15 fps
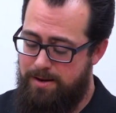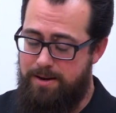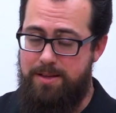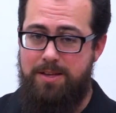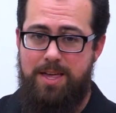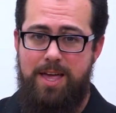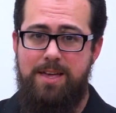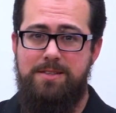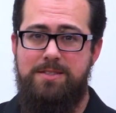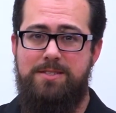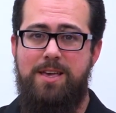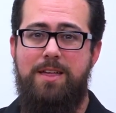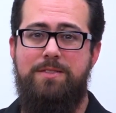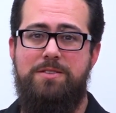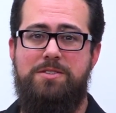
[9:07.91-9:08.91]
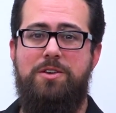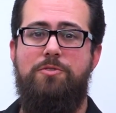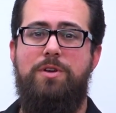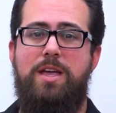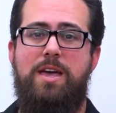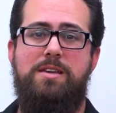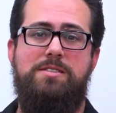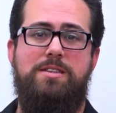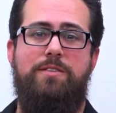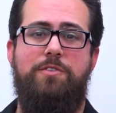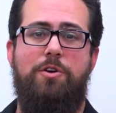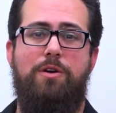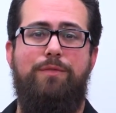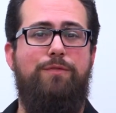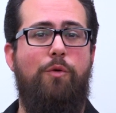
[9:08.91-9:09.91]
Now you can set the Sony
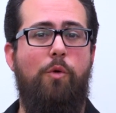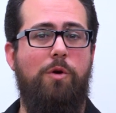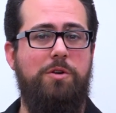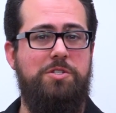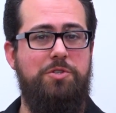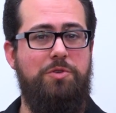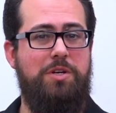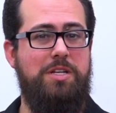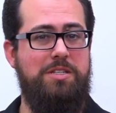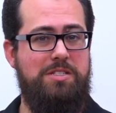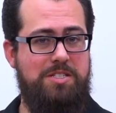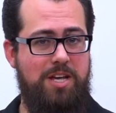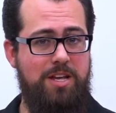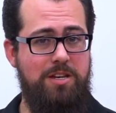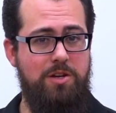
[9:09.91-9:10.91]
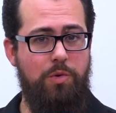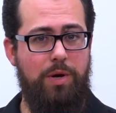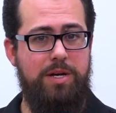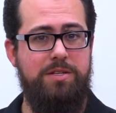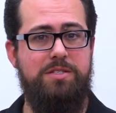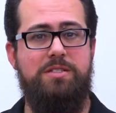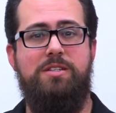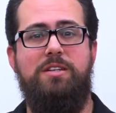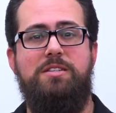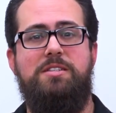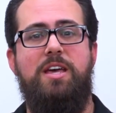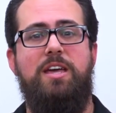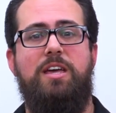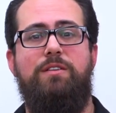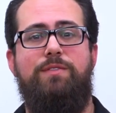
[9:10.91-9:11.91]
a7R4 to continuous to
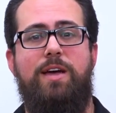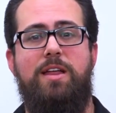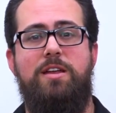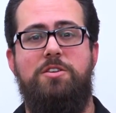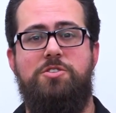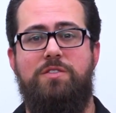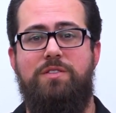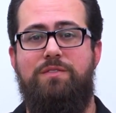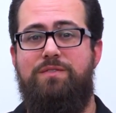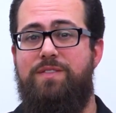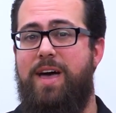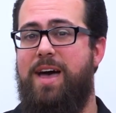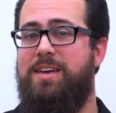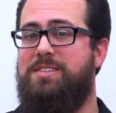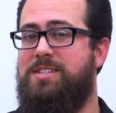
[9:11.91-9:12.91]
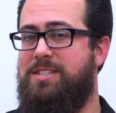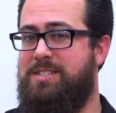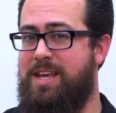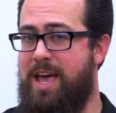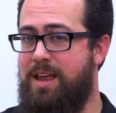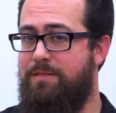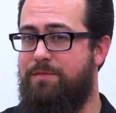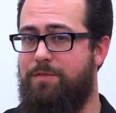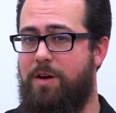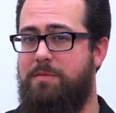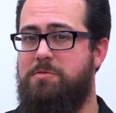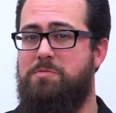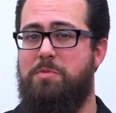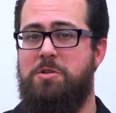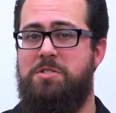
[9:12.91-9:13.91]
take advantage of the fast 10
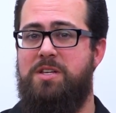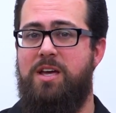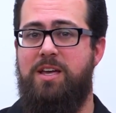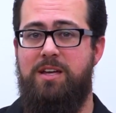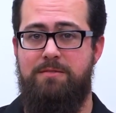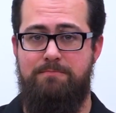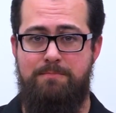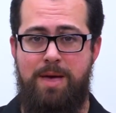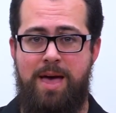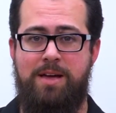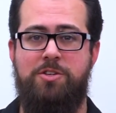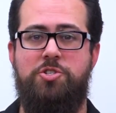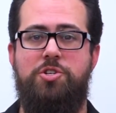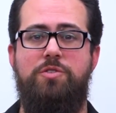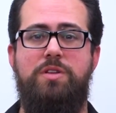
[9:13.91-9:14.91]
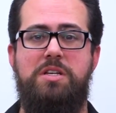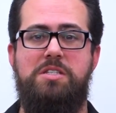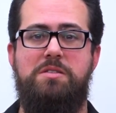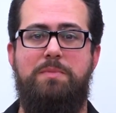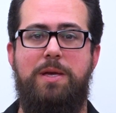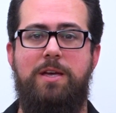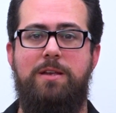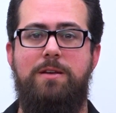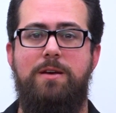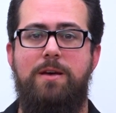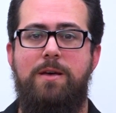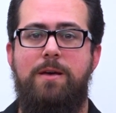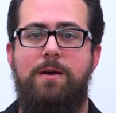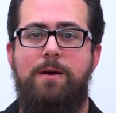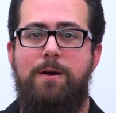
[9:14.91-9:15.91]
frames per second max shooting speed,
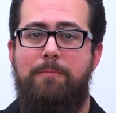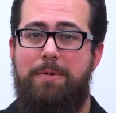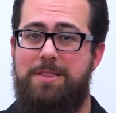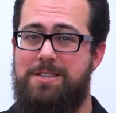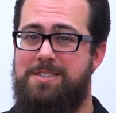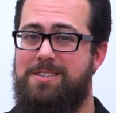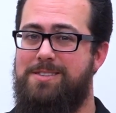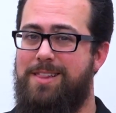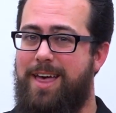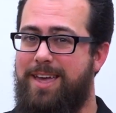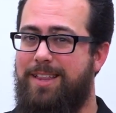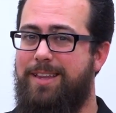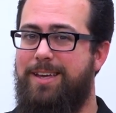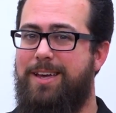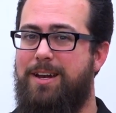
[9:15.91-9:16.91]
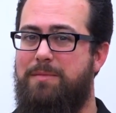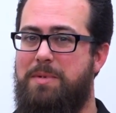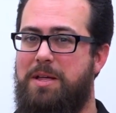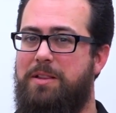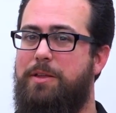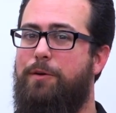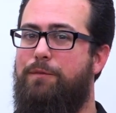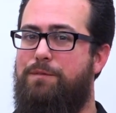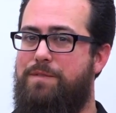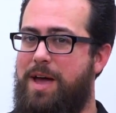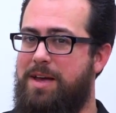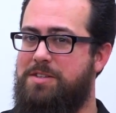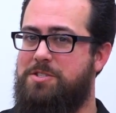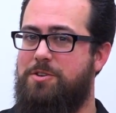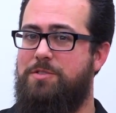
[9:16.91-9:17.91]
but this is likely gonna be a little
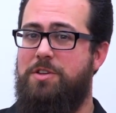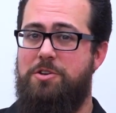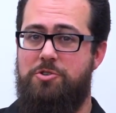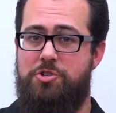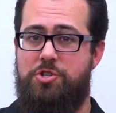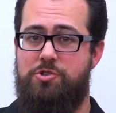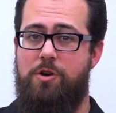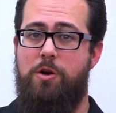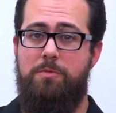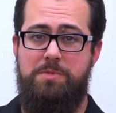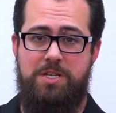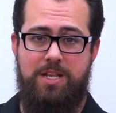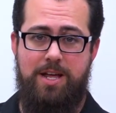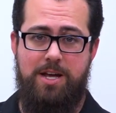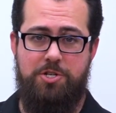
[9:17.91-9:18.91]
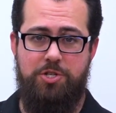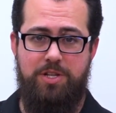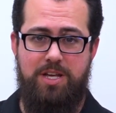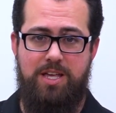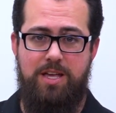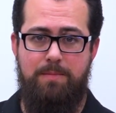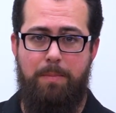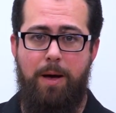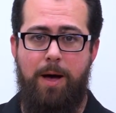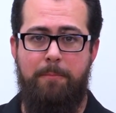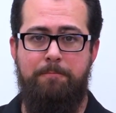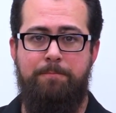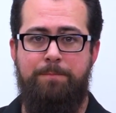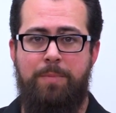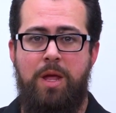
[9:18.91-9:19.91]
faster than your strobes can actually keep up.